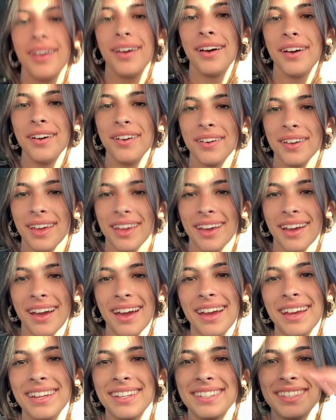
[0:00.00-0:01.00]
okay
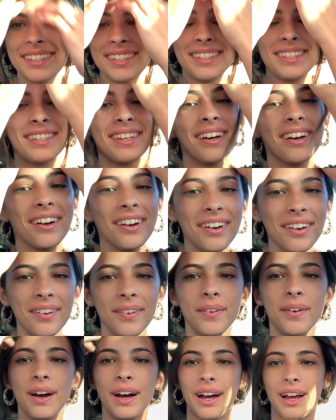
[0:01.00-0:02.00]
guys,
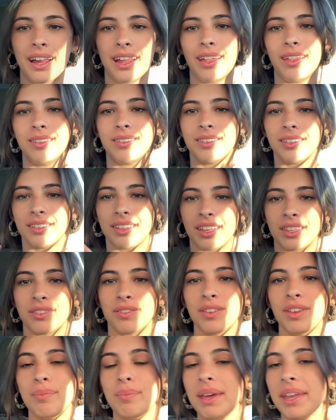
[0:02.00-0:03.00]
so I
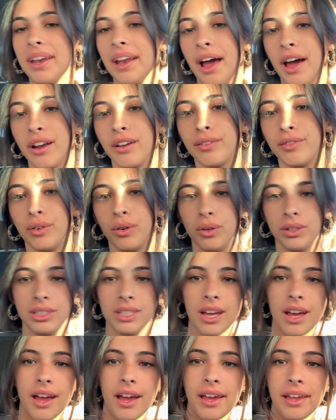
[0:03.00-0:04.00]
successfully made it out of
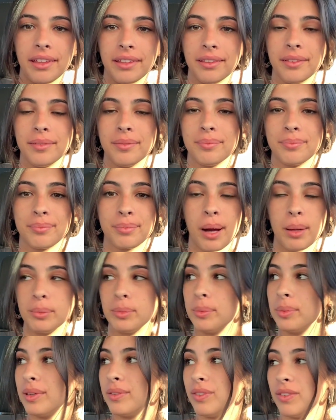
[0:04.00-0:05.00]
Ulta in
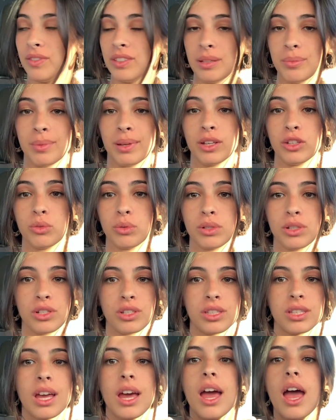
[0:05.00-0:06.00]
probably 15 minutes, which
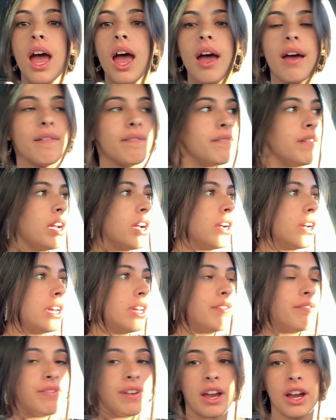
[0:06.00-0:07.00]
is very,
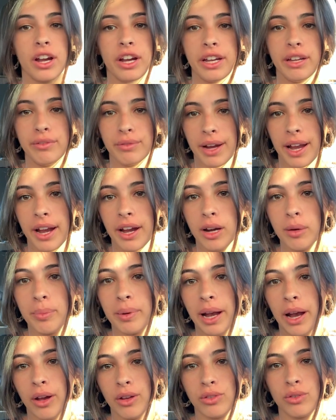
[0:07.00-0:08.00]
very rare, but
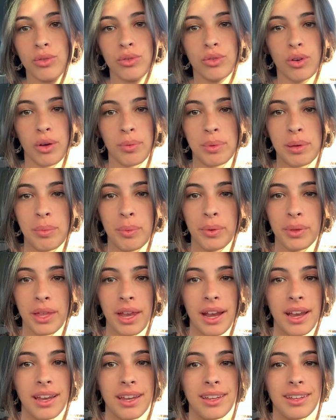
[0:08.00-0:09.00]
I also saw people that
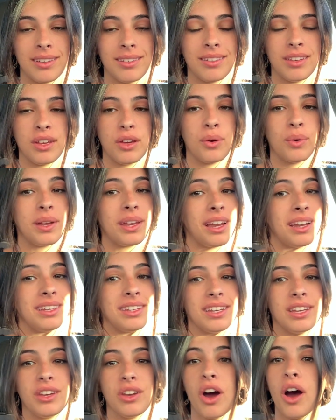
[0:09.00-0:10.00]
I knew and I
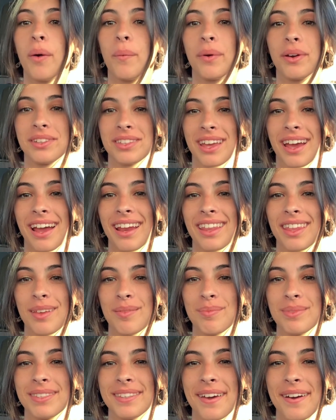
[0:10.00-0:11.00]
did not want to say hi to
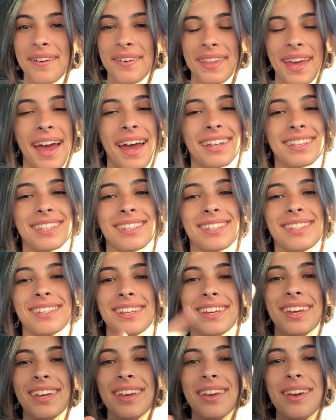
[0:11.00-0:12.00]
them, so that's
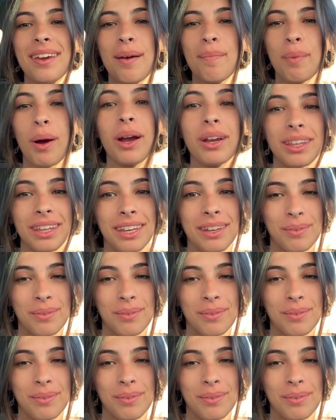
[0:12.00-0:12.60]
partly